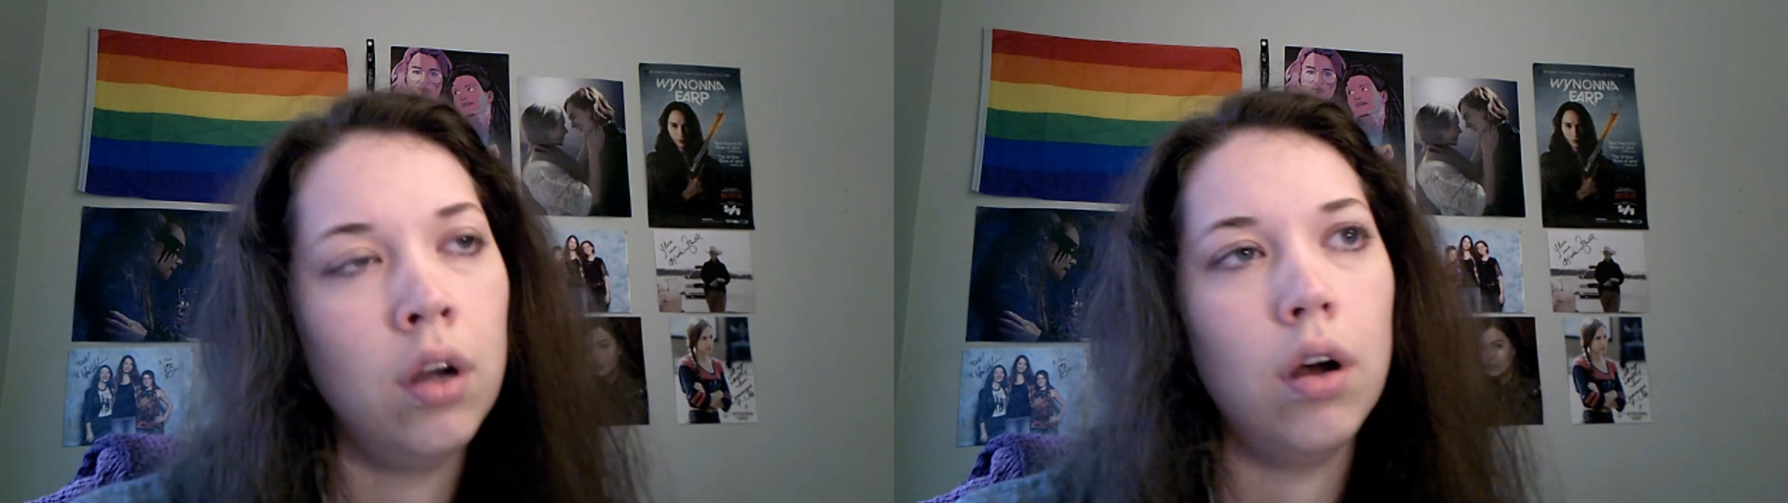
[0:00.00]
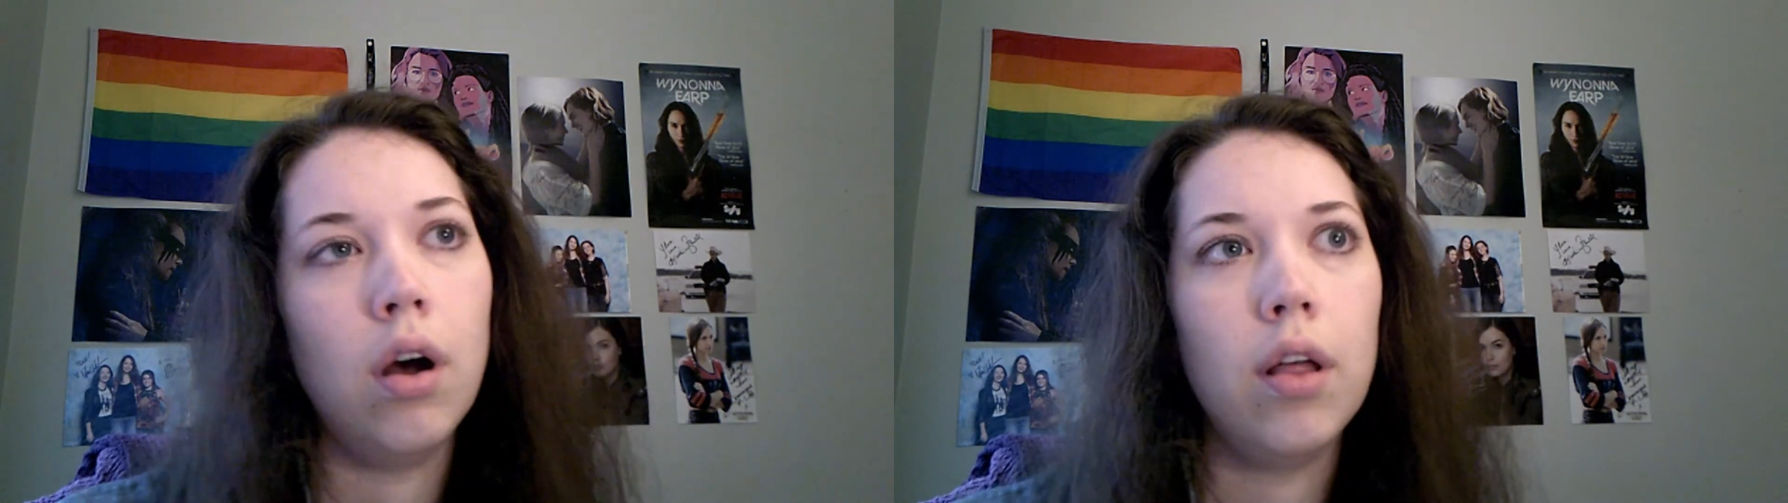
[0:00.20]

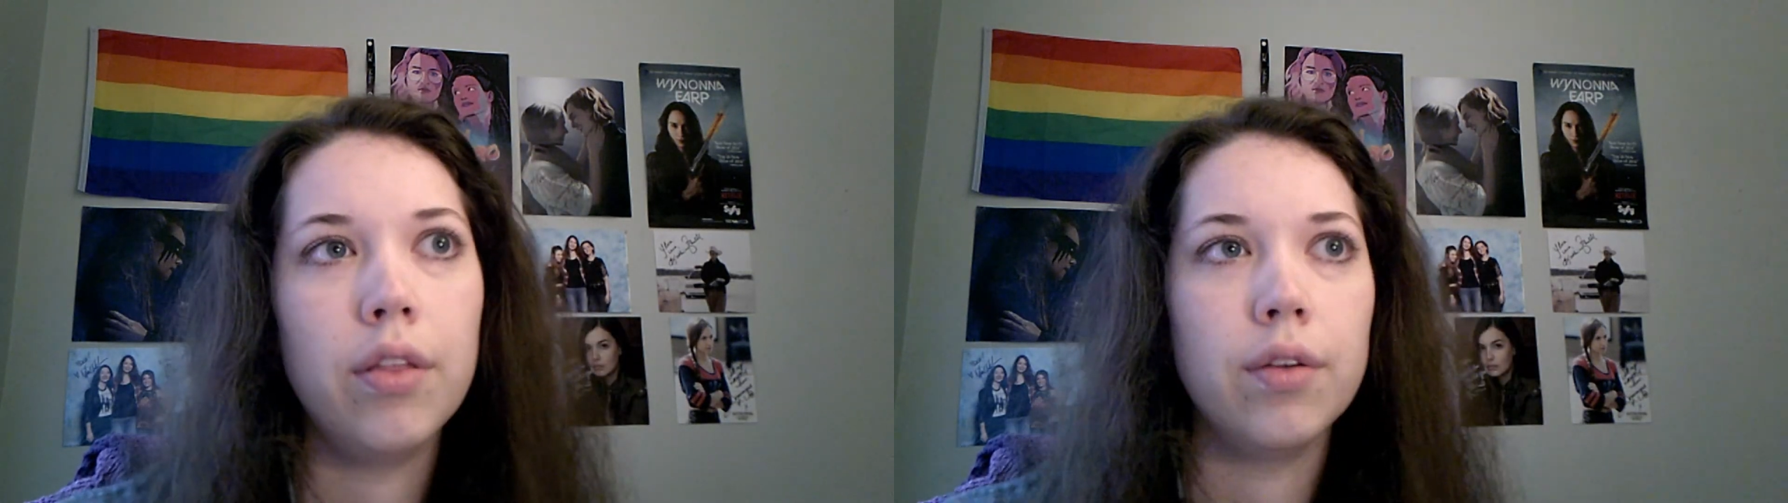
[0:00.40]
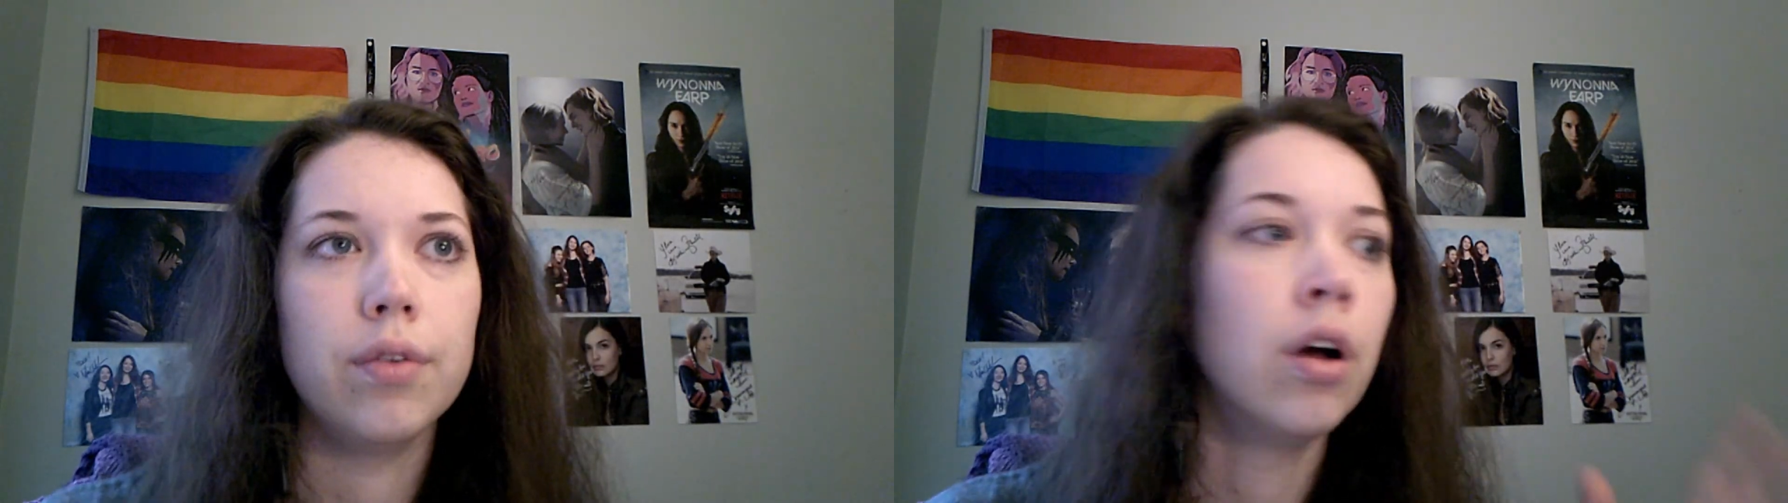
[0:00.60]
All
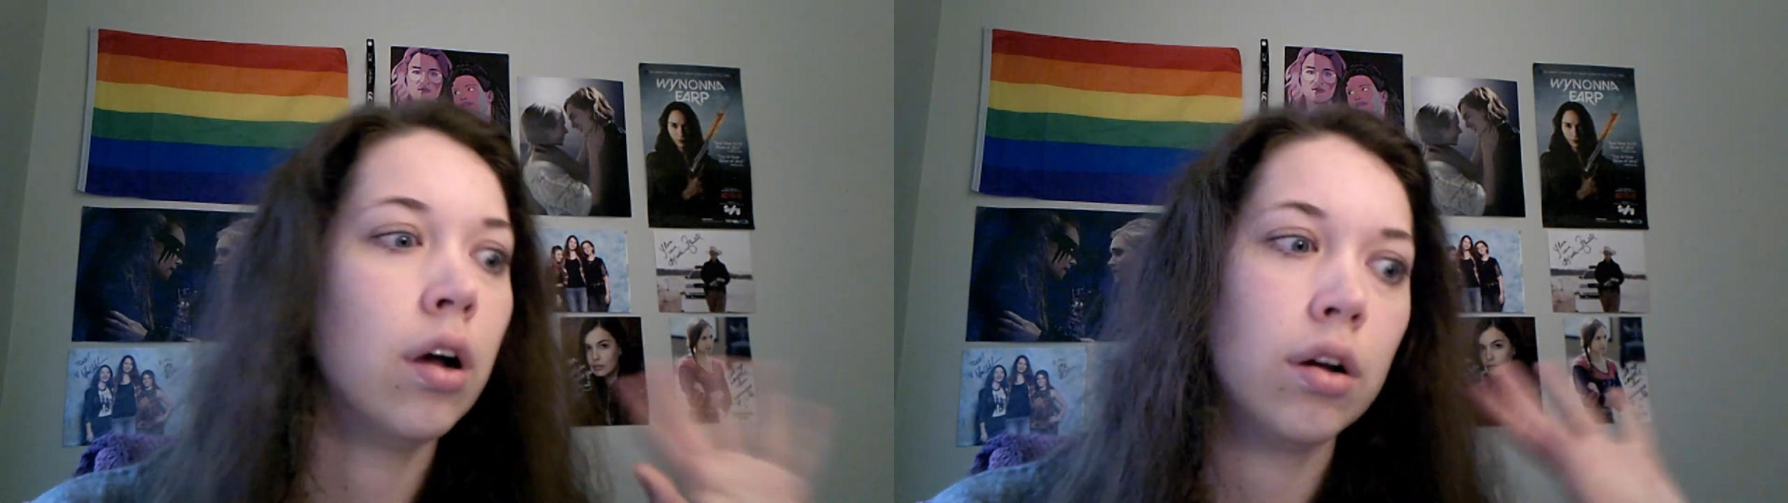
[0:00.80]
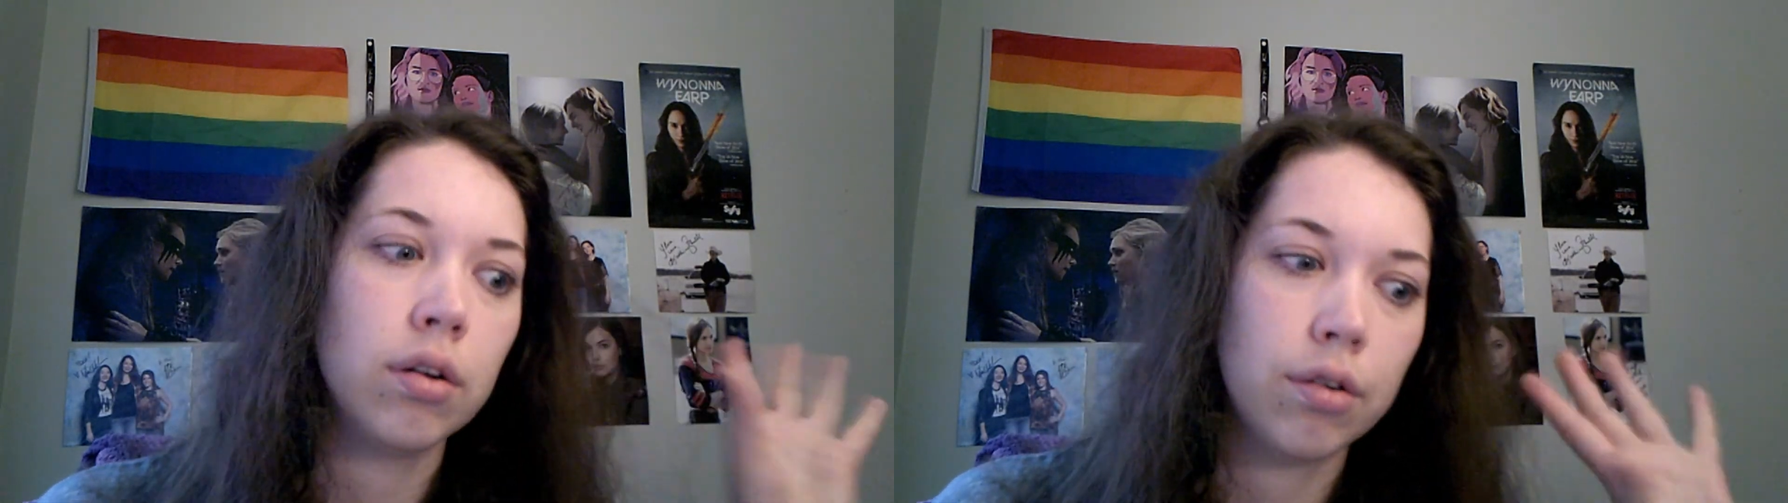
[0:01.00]
the
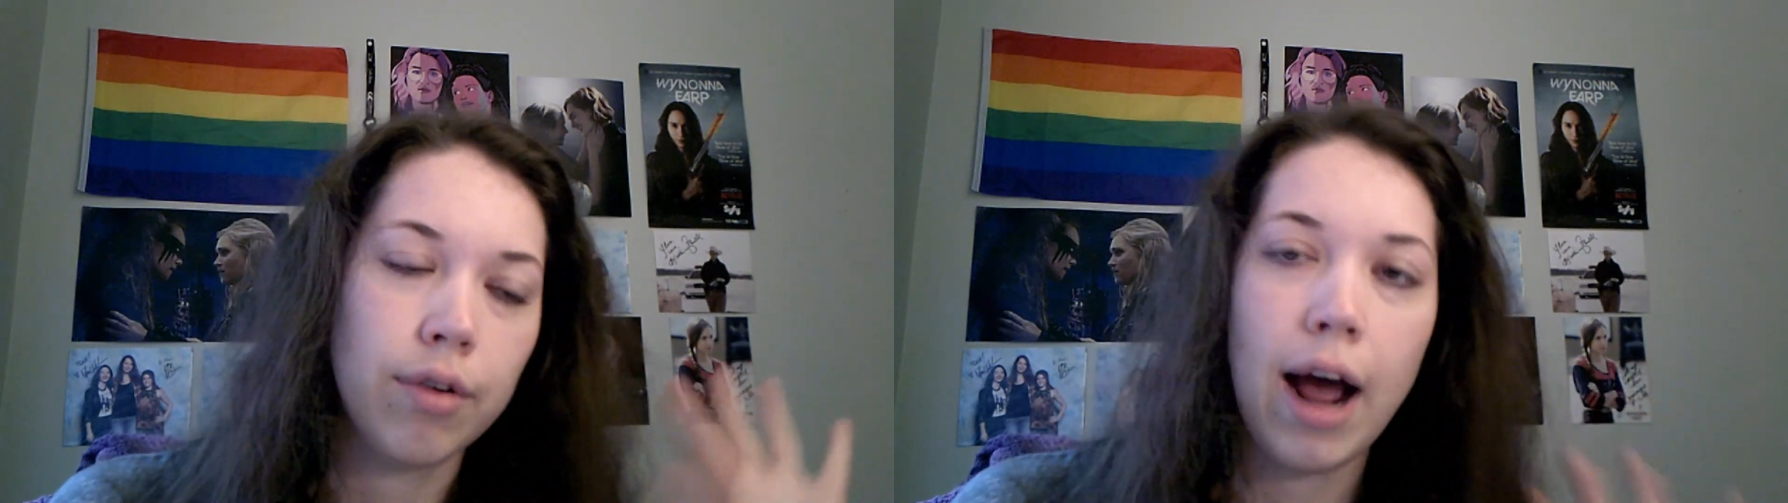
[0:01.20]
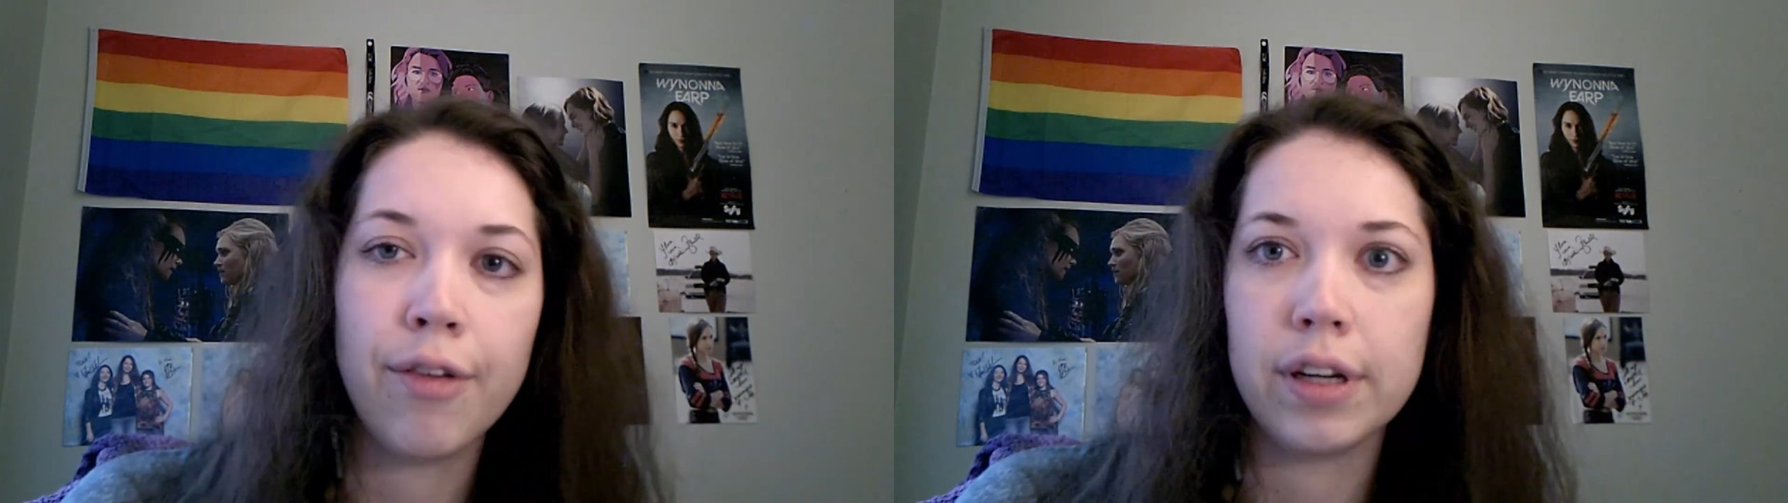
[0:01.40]

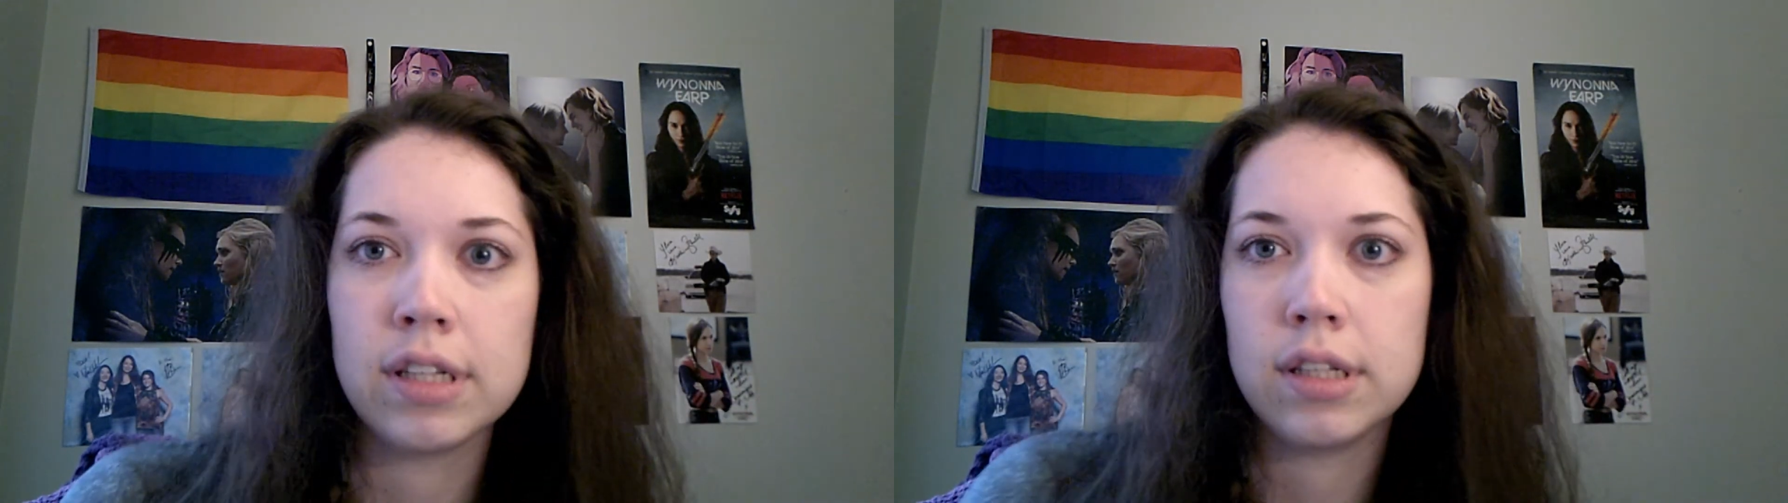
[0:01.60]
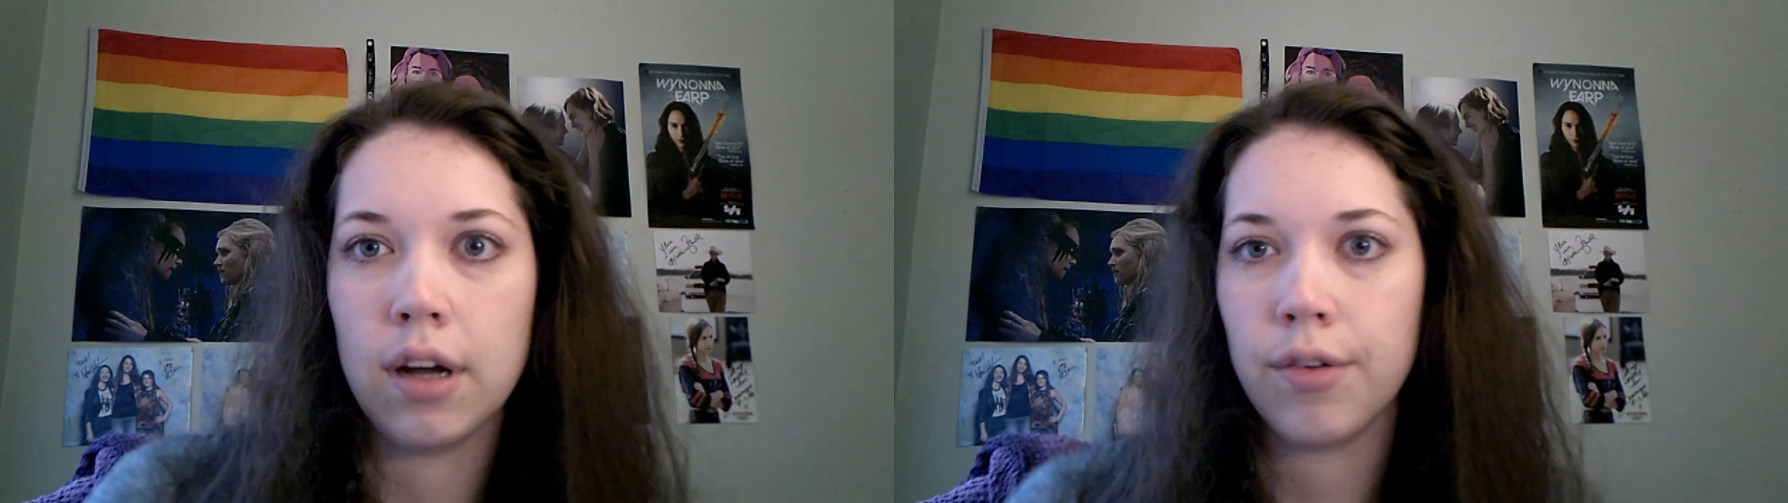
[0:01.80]
graphic
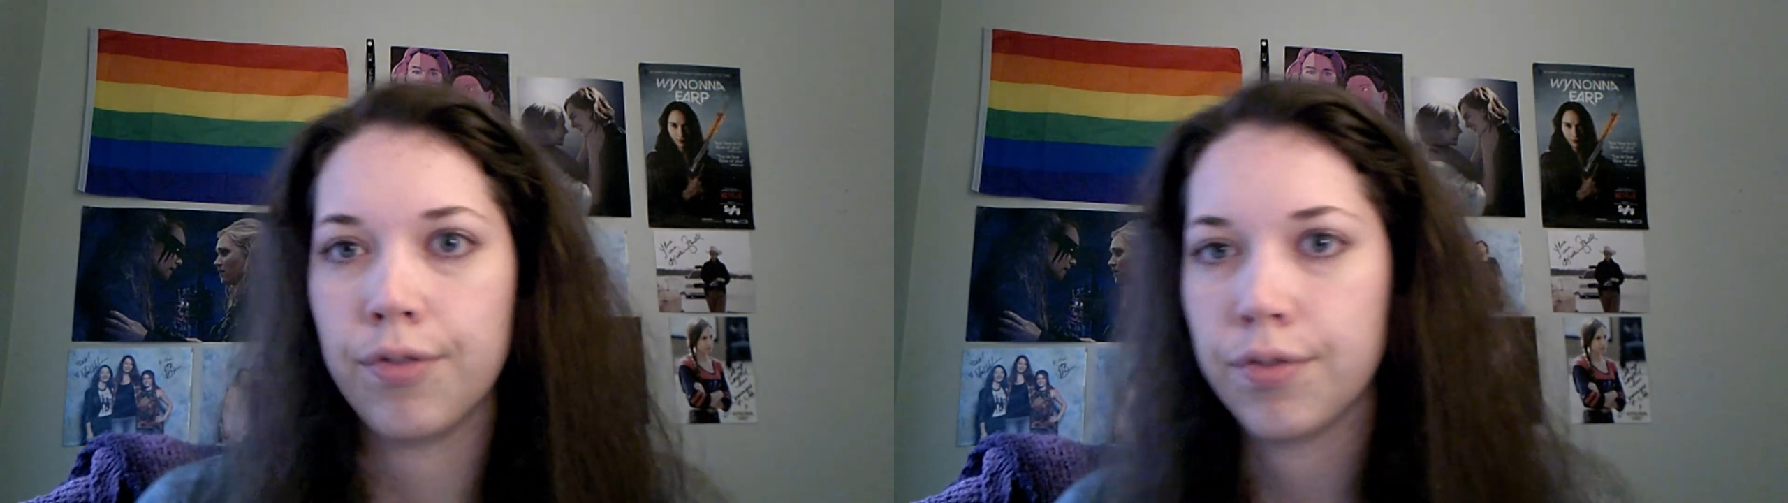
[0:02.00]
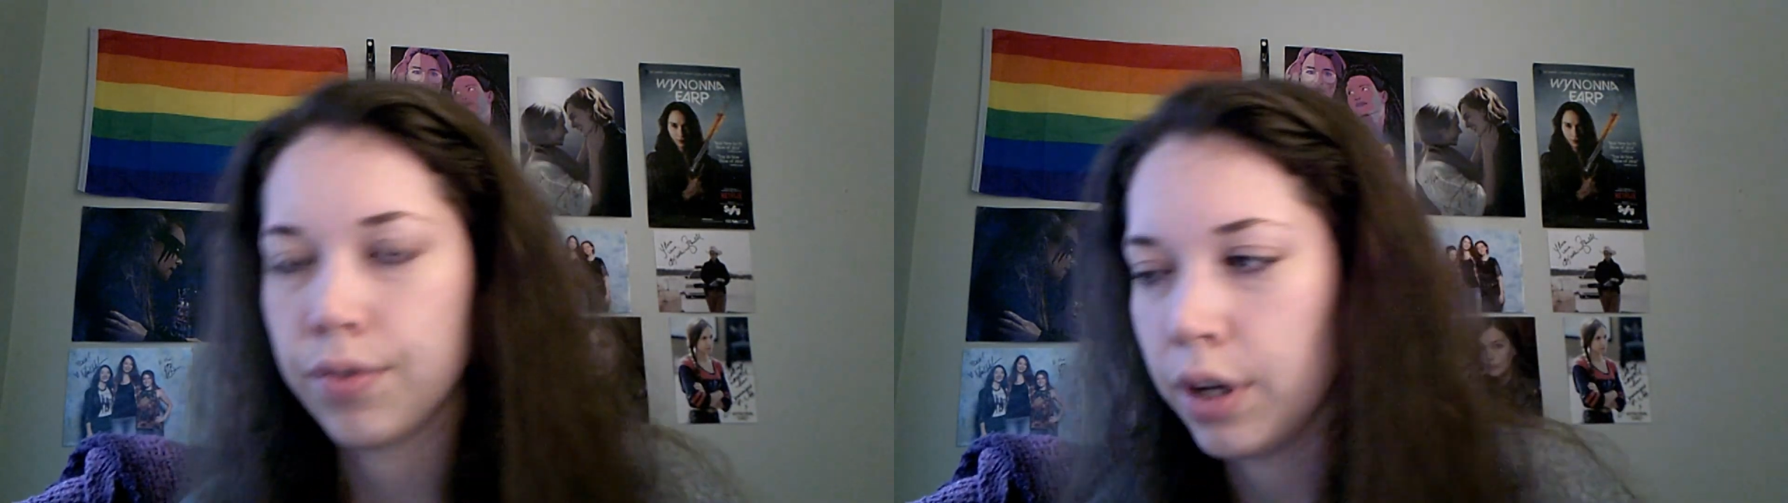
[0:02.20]
stuff,